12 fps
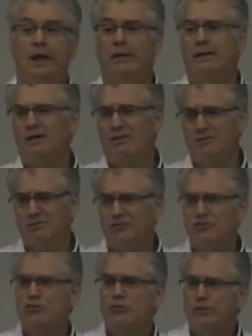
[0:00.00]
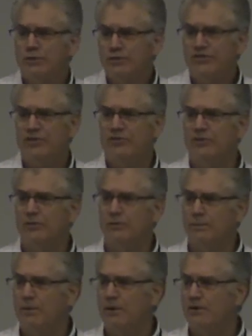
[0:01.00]
and then tubers in
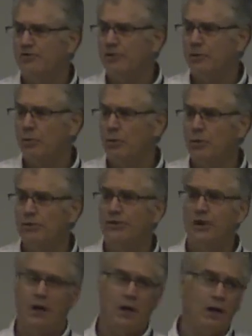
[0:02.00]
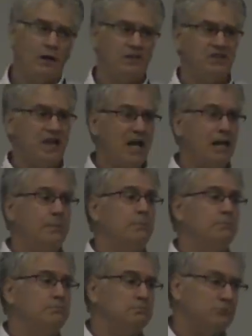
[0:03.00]
certain parts of the world, uh,
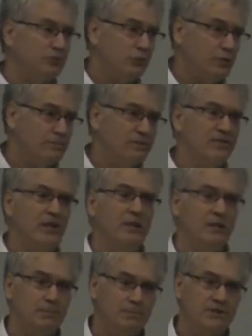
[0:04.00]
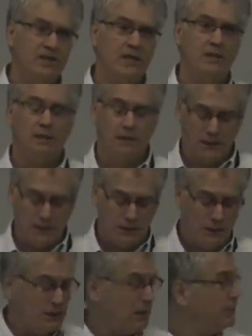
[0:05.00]
yam, sweet potato, potato
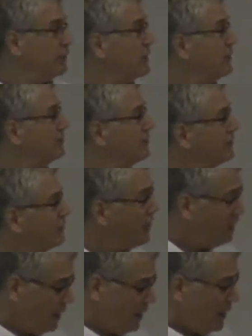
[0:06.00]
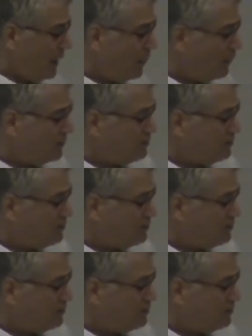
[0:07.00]
in, in other countries. And